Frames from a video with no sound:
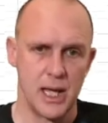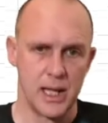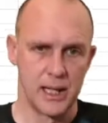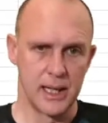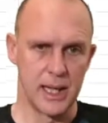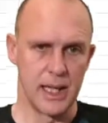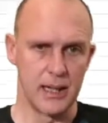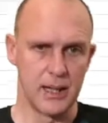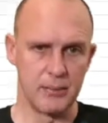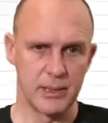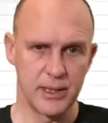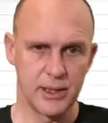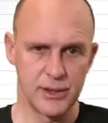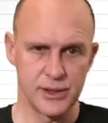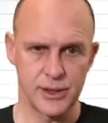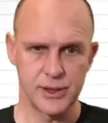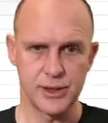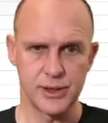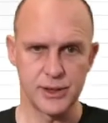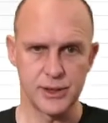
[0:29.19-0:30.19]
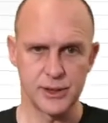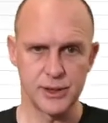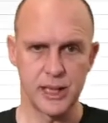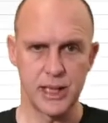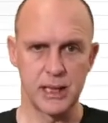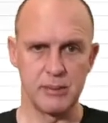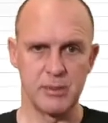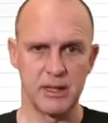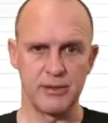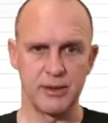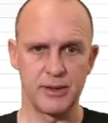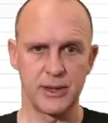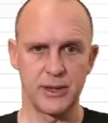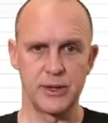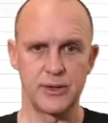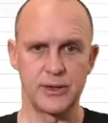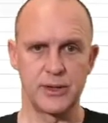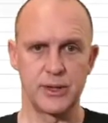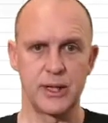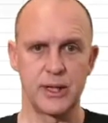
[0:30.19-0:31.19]
Now because this is a table, if I go
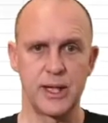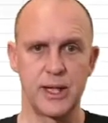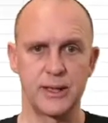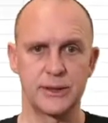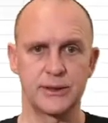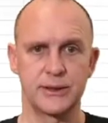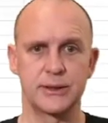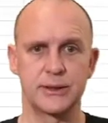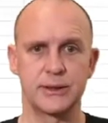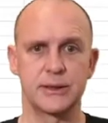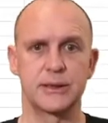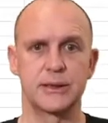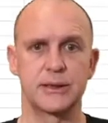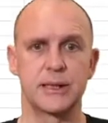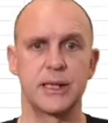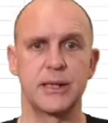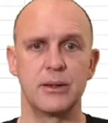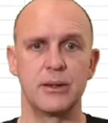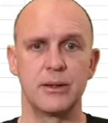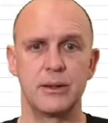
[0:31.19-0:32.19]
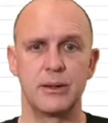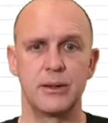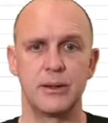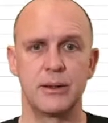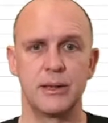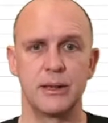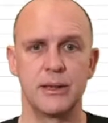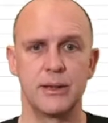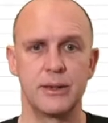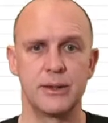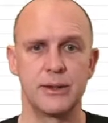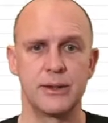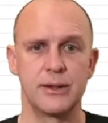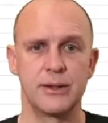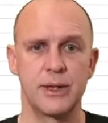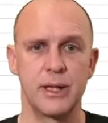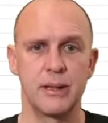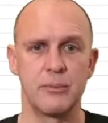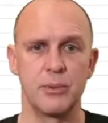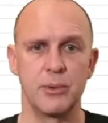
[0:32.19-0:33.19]
to the last cell in the
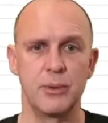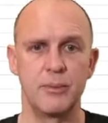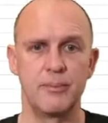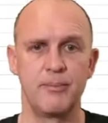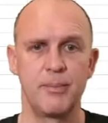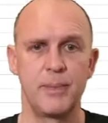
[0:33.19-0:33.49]
table